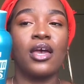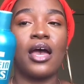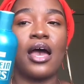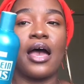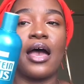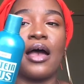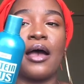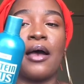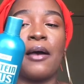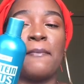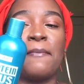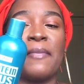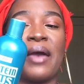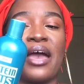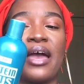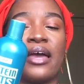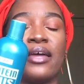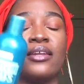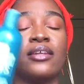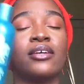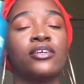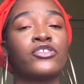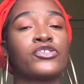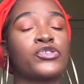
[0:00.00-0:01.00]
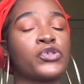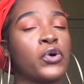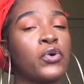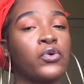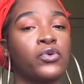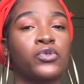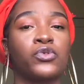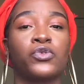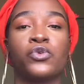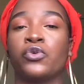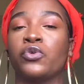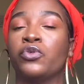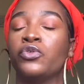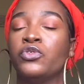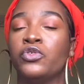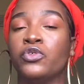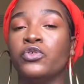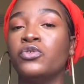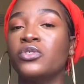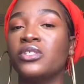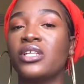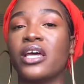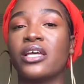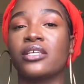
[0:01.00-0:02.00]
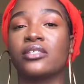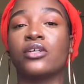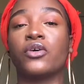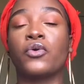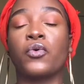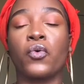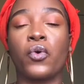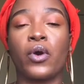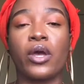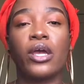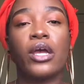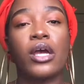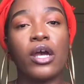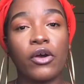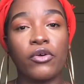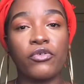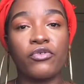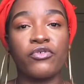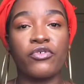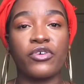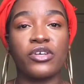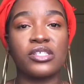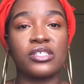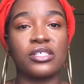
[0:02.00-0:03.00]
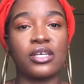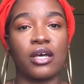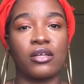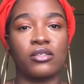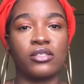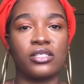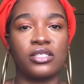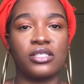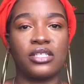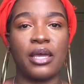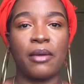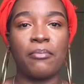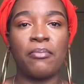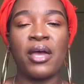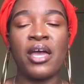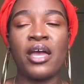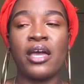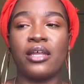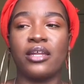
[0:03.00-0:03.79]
And it's also used as a quick rinse out step.